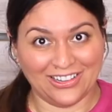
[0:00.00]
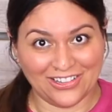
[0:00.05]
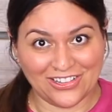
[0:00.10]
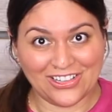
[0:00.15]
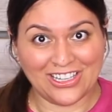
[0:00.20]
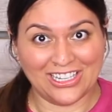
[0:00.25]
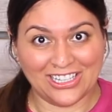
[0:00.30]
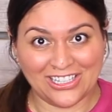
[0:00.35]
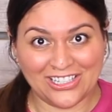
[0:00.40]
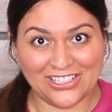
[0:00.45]
Are
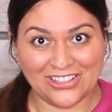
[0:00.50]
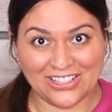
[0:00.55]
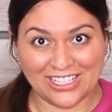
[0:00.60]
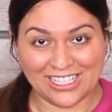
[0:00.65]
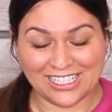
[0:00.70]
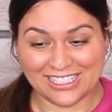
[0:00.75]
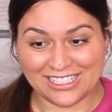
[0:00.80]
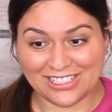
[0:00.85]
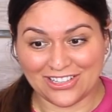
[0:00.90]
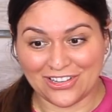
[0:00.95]
you gonna do
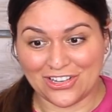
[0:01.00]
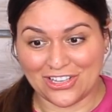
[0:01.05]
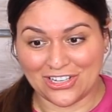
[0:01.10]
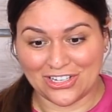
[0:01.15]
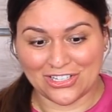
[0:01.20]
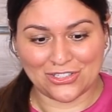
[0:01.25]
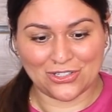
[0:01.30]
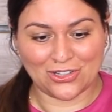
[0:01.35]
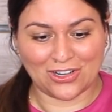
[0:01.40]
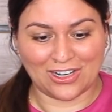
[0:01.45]
this? Are you
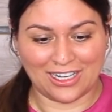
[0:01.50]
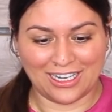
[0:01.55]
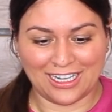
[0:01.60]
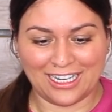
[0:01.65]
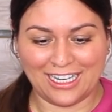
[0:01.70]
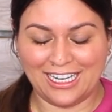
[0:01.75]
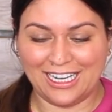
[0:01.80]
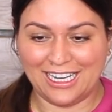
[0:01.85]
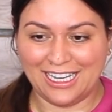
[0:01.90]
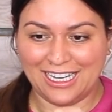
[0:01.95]
gonna
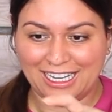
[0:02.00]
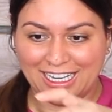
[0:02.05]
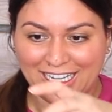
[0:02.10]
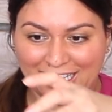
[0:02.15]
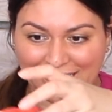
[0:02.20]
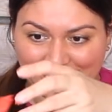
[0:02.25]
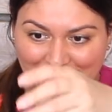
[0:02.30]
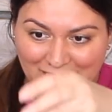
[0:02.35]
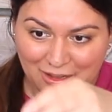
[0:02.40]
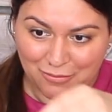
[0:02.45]
try?
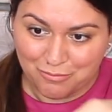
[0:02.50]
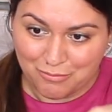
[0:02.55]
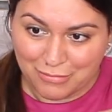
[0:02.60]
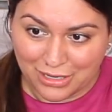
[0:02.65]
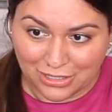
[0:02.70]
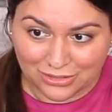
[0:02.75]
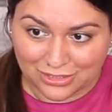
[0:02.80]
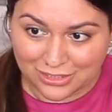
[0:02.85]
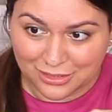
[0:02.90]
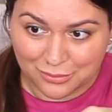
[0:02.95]

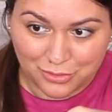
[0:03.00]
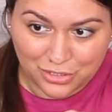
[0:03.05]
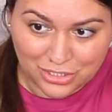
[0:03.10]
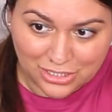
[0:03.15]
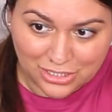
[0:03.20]
Melt some